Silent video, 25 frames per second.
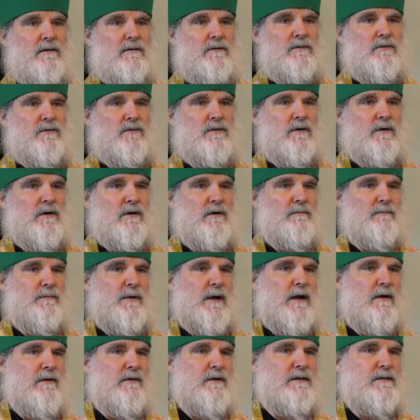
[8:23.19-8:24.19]
to her
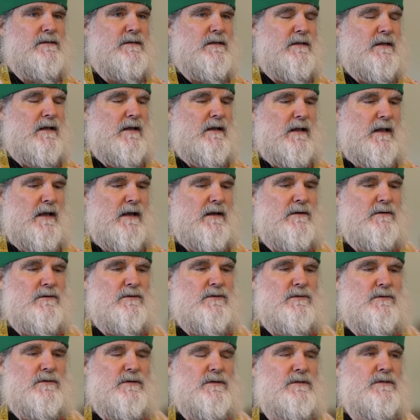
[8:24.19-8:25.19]
parents and then later
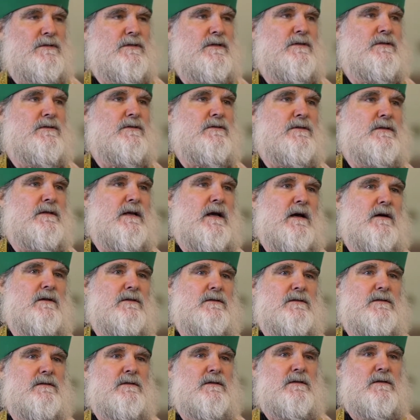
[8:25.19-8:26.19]
to her sister's
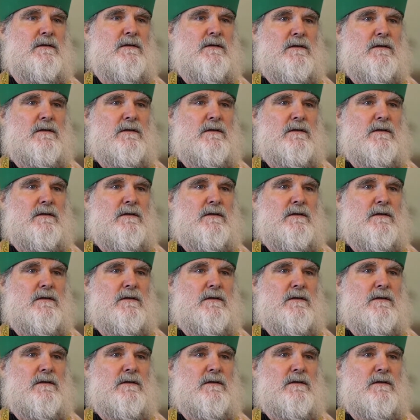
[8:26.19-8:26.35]
house.